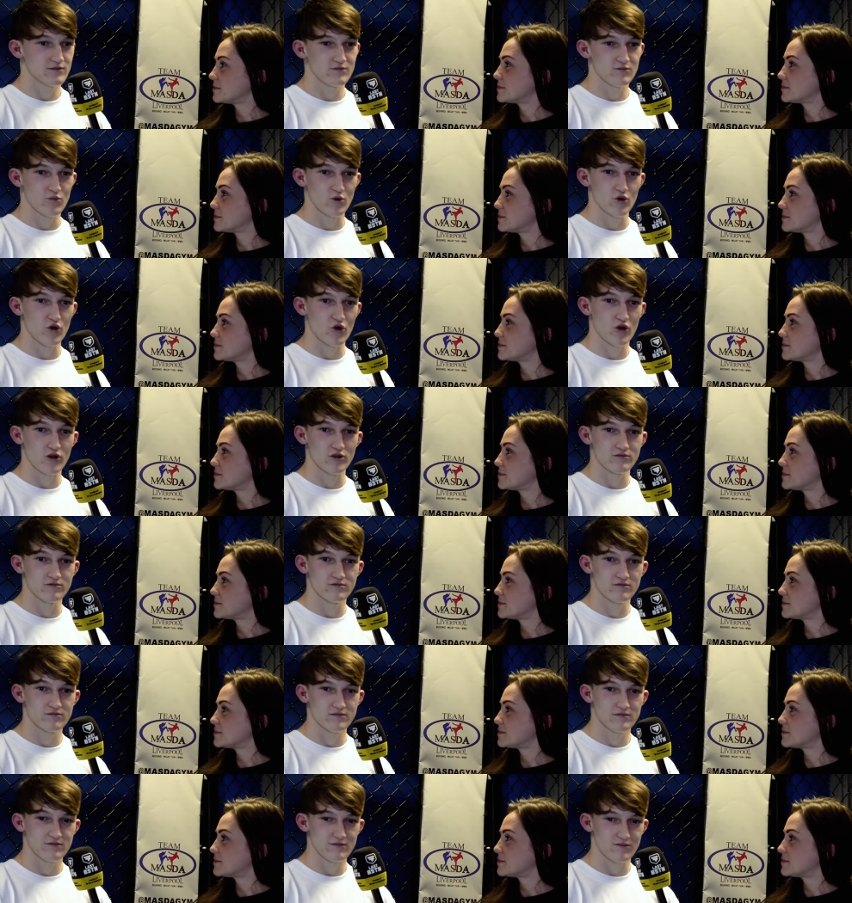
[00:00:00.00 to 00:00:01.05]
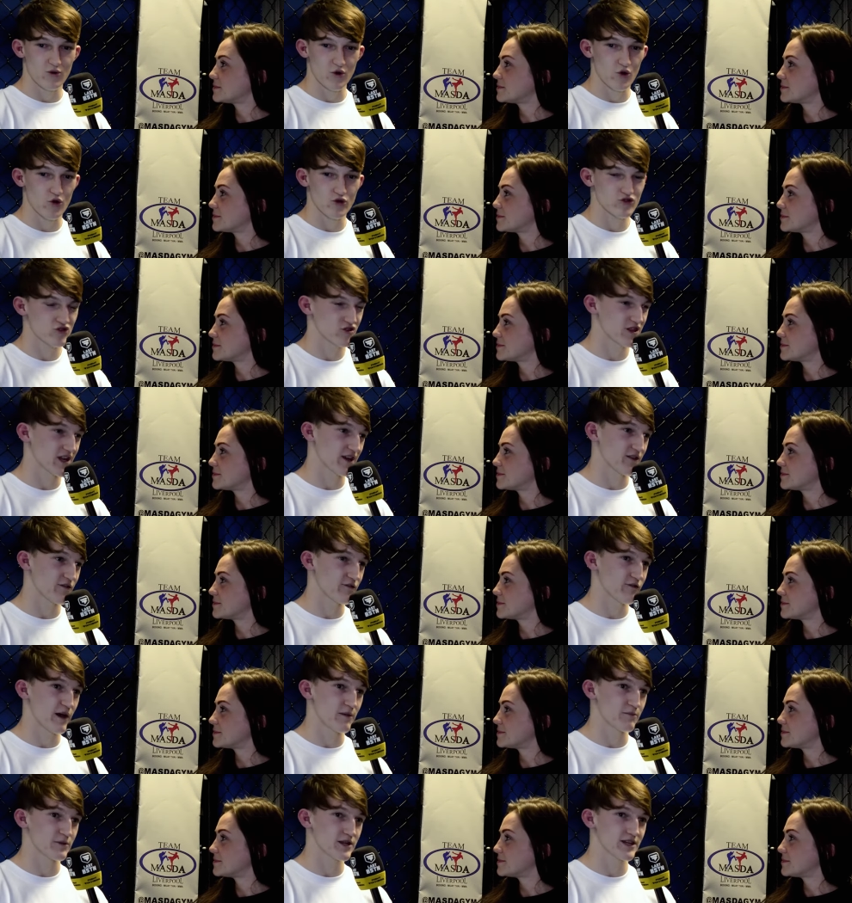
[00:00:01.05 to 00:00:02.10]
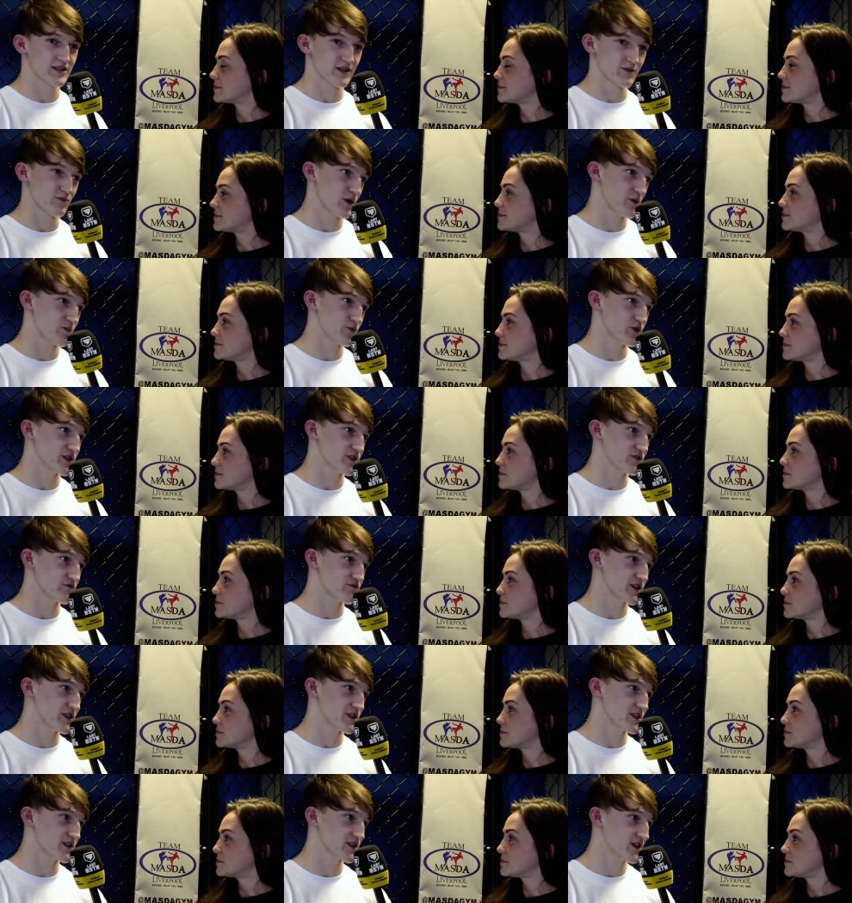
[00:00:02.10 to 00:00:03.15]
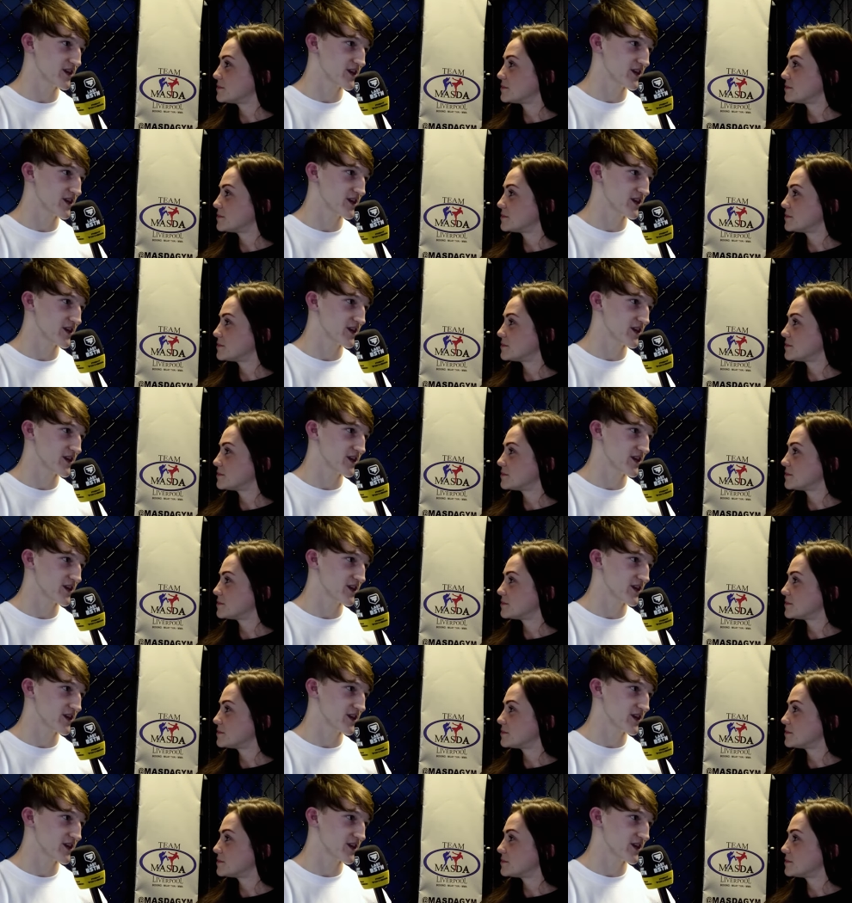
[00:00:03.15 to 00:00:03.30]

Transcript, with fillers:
Speaker 1: we're all just like a family, and then when we're in the ring,